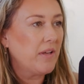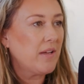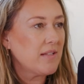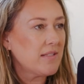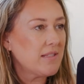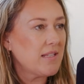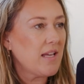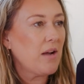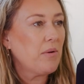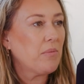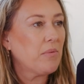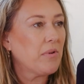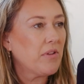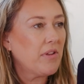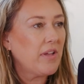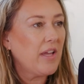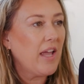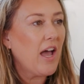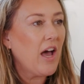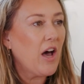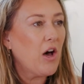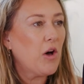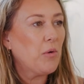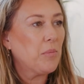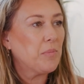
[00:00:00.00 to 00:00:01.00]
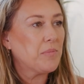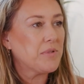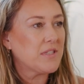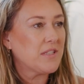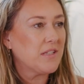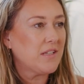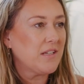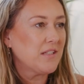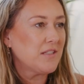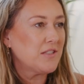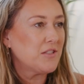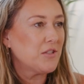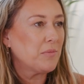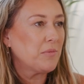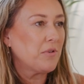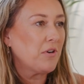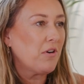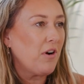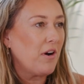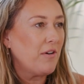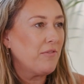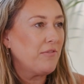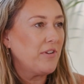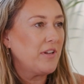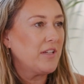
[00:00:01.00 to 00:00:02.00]
Because that really helps the consumer
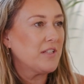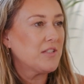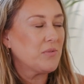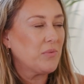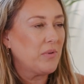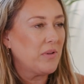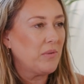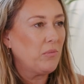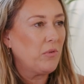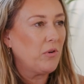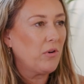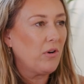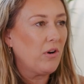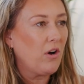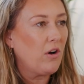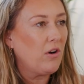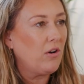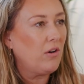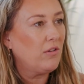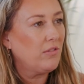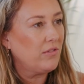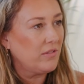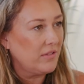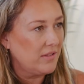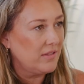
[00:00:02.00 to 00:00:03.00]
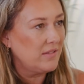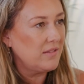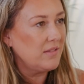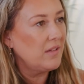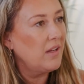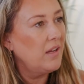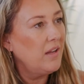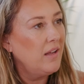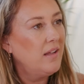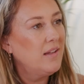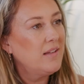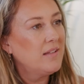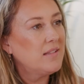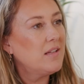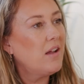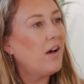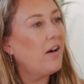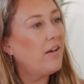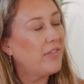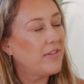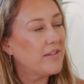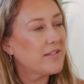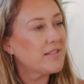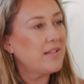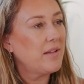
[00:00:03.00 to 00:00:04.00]
confidence when we're all
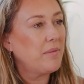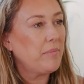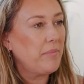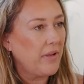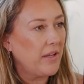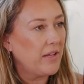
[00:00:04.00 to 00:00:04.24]
on the same